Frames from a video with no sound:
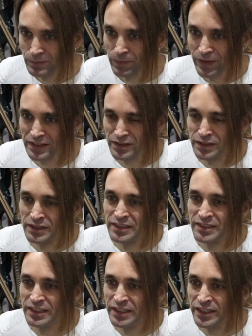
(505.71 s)
And as you can
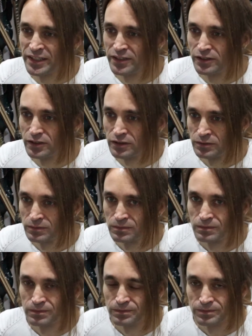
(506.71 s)
see here,
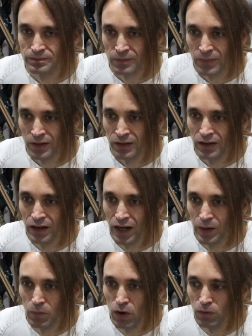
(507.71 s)

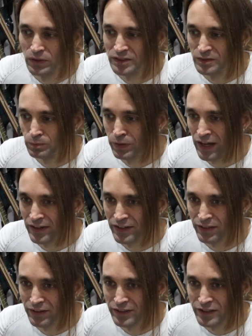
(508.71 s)
I'm always panning the
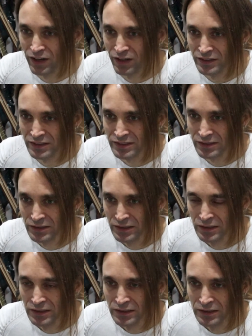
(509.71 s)
guitars.
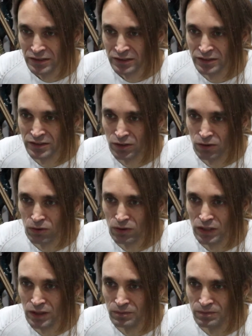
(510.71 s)

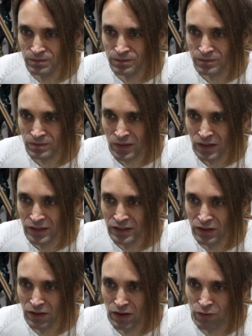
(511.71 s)
So
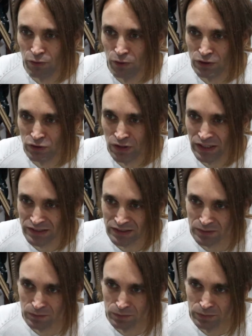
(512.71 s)
here there are 4 tracks,
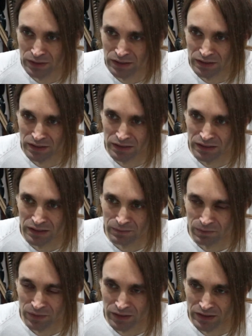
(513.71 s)
but
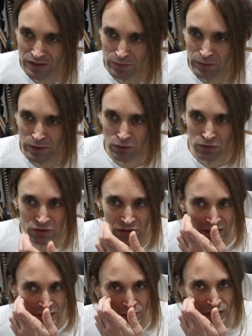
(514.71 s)
it's maybe 2
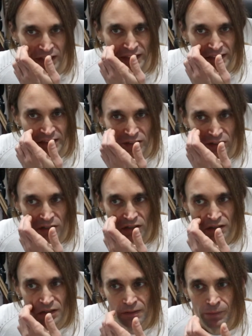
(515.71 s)
tracks of a clean guitar.
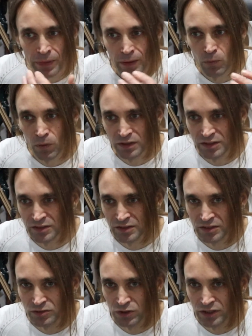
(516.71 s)
One is
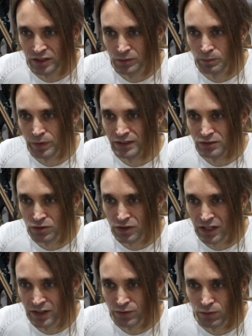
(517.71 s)
strictly panned to the
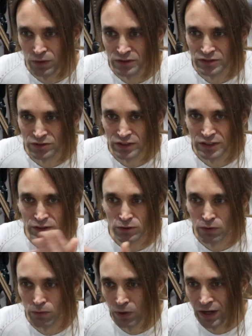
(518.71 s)
left, one strictly to
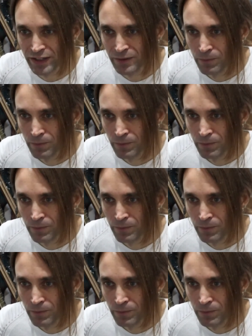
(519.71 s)
the right.